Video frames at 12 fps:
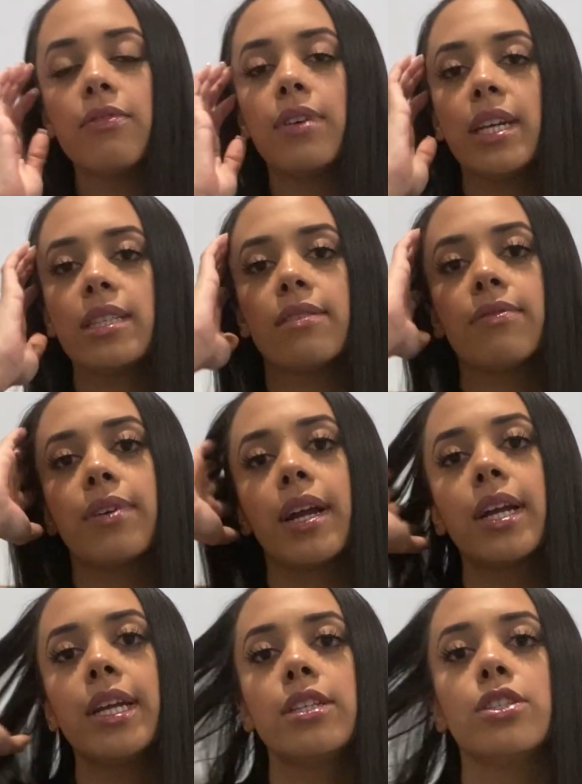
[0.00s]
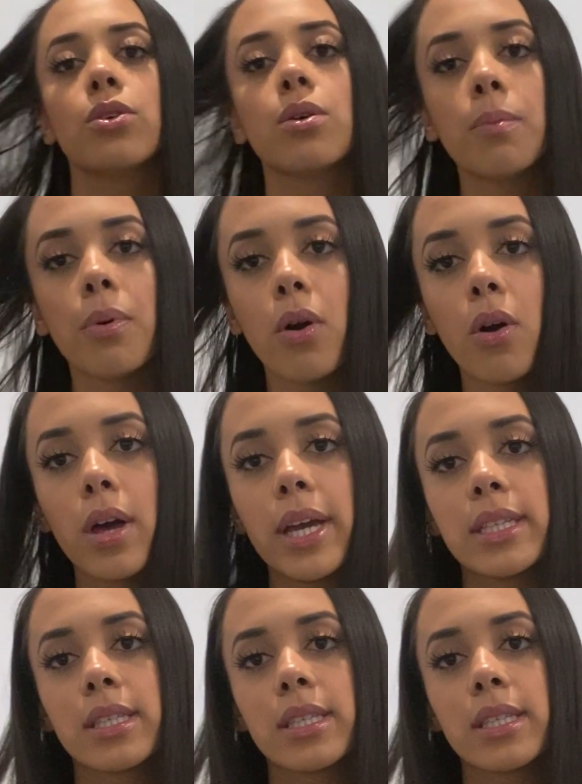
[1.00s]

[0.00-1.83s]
it's very doable.